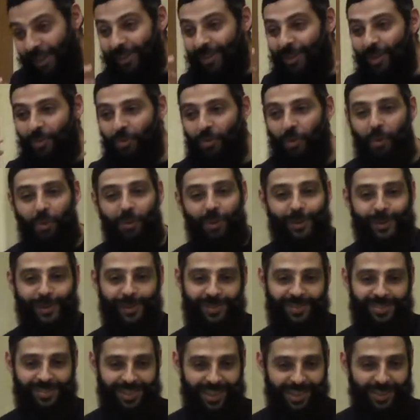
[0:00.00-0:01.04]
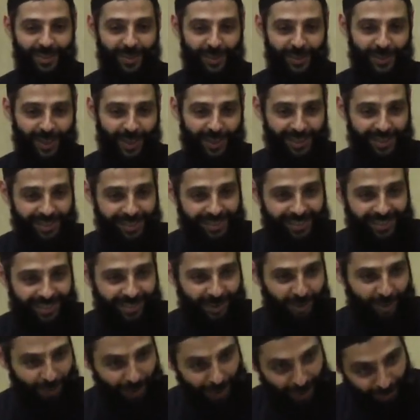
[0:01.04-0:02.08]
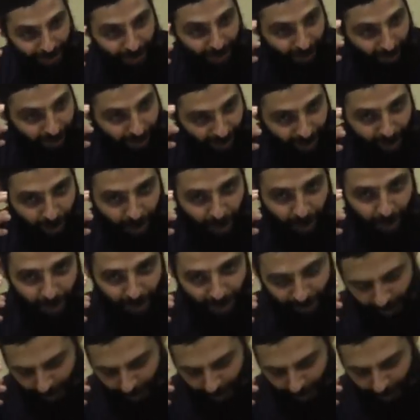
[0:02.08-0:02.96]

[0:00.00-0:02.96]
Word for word: mental focus exercise to be able to move